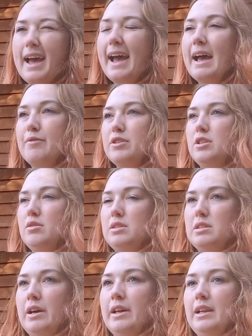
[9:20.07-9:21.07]
ever so
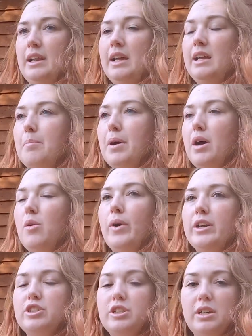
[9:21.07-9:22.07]
slightly, but
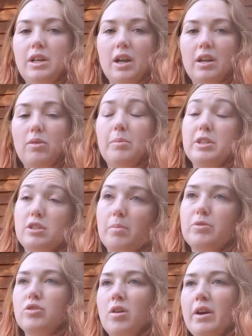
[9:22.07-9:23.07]
when we
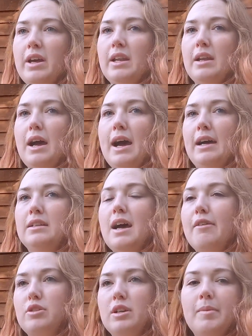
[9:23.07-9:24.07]
stopped trotting and
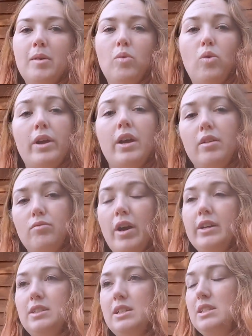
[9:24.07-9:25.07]
after a little bit of walk, kind of
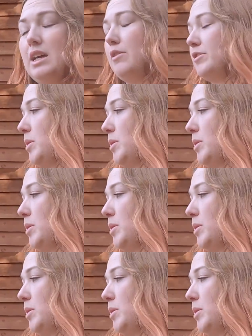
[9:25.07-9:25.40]
righted herself.